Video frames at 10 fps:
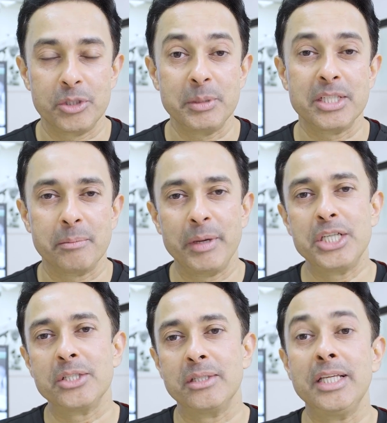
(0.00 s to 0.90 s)
which means the
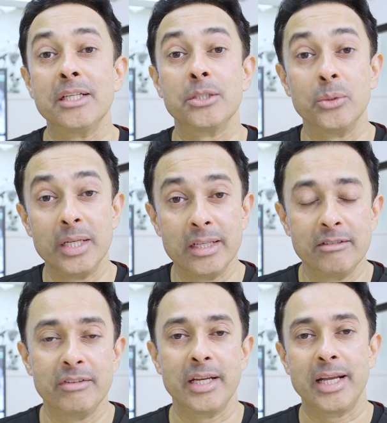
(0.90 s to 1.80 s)
patient needed to
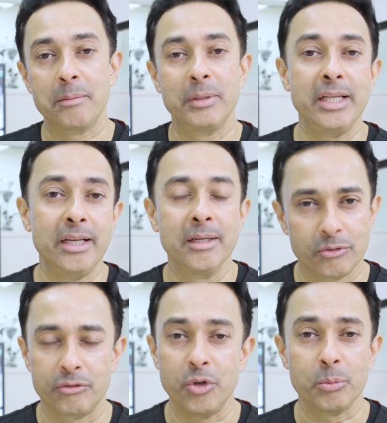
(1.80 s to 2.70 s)
live and happily
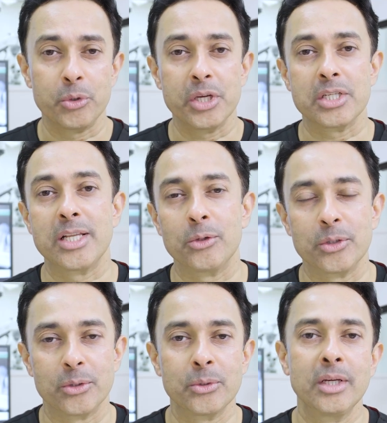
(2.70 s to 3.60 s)
for a few more years down
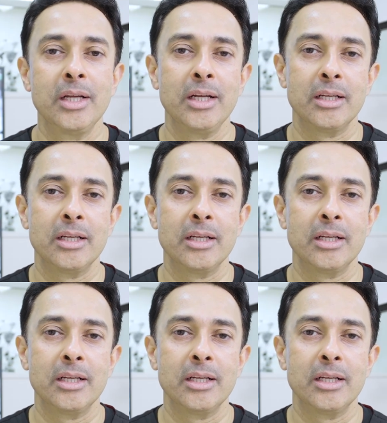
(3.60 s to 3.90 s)
the road,